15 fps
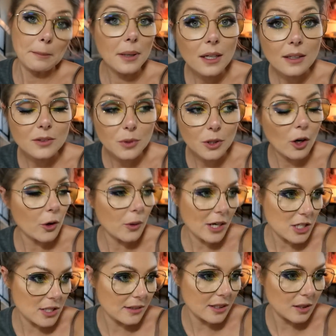But Ricardo
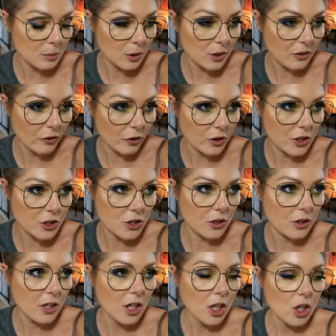actually did put the
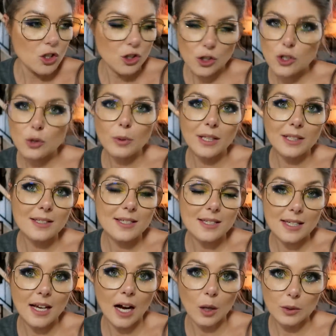furniture just so we can
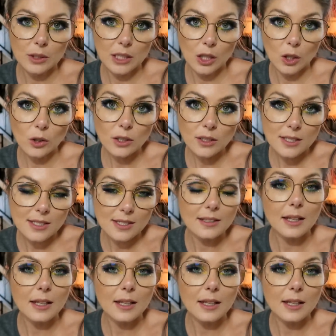see how it looks.